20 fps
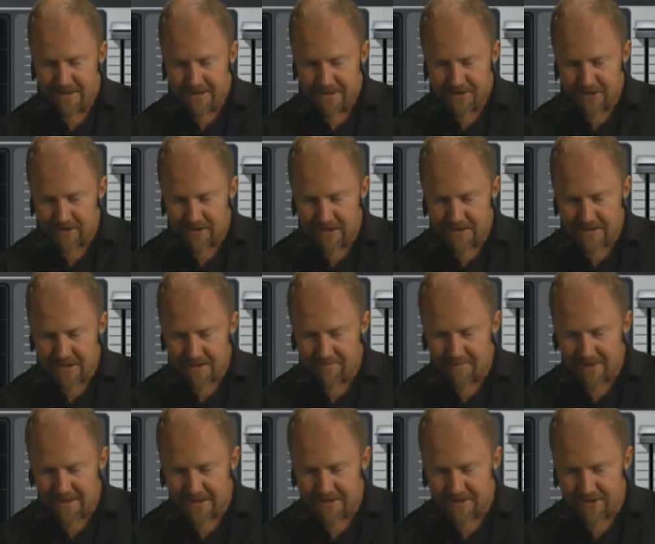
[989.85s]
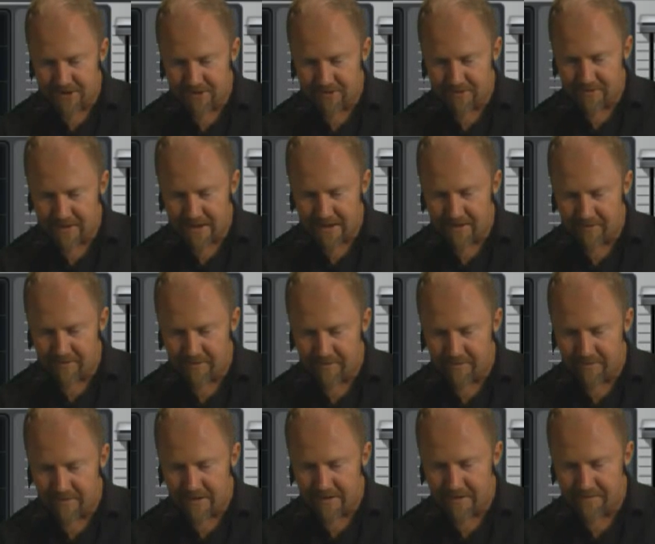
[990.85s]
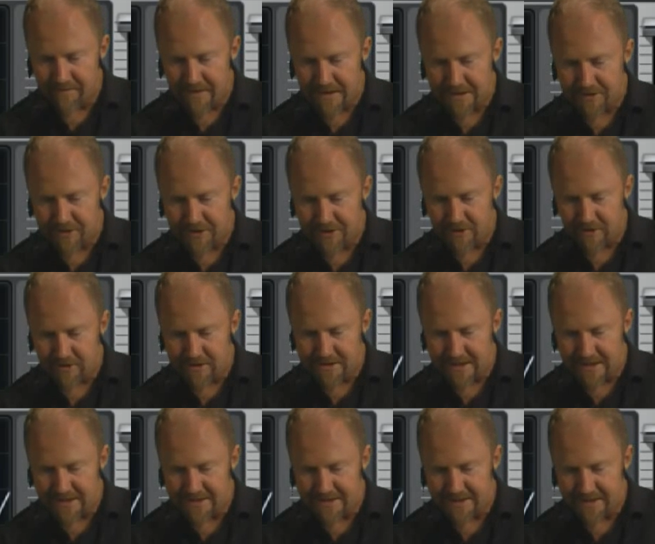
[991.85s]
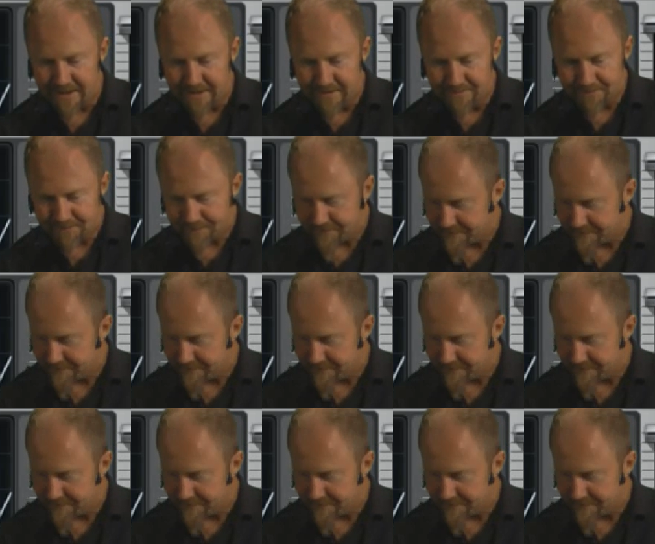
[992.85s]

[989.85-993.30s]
So let's come back to our factory content here